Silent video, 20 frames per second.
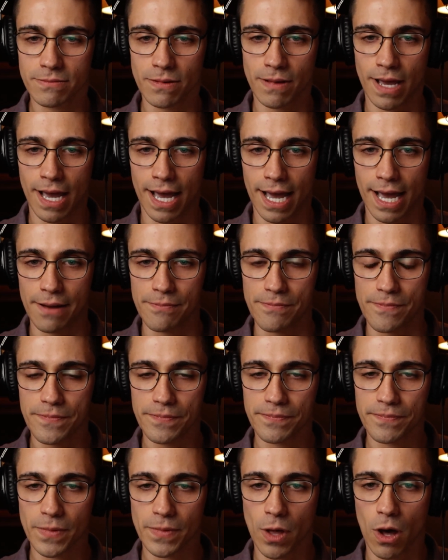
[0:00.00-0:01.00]

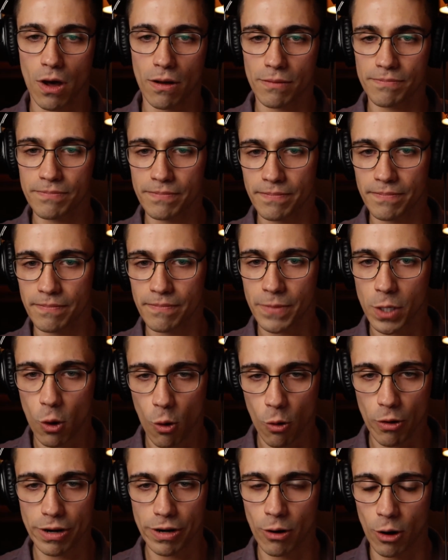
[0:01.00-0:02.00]

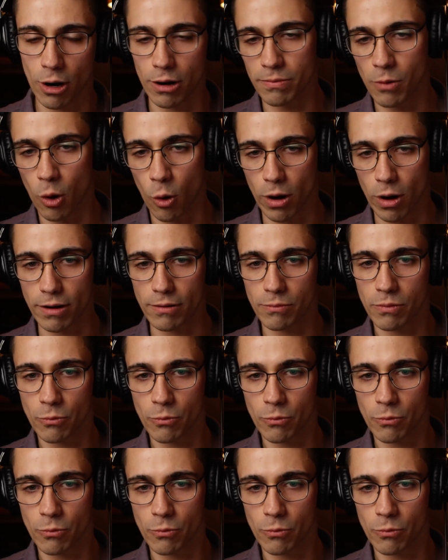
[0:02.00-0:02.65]
current or